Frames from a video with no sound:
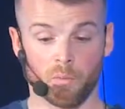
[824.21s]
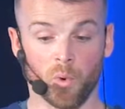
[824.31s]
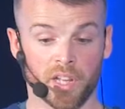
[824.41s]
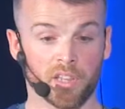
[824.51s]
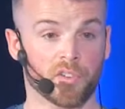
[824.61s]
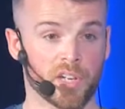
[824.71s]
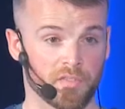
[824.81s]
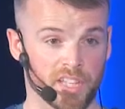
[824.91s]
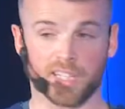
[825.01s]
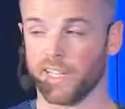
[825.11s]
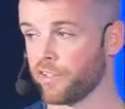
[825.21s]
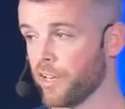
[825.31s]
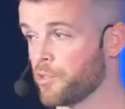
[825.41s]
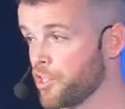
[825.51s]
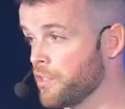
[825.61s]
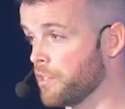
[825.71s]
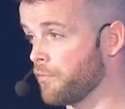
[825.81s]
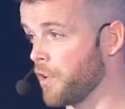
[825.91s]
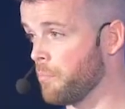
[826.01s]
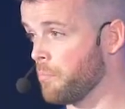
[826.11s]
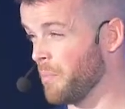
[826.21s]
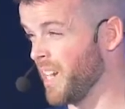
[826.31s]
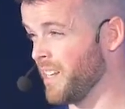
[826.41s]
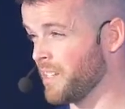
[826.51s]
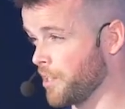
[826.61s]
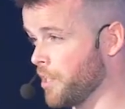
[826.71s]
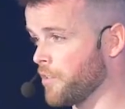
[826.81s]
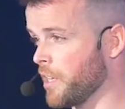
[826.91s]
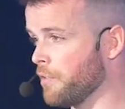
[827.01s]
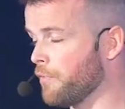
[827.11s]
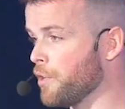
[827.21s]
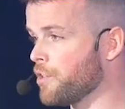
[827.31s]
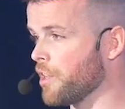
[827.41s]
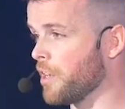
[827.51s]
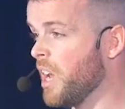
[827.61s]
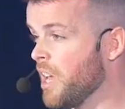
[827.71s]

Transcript: 1 in 3 of this litter I'm choosing from might need surgery in the future.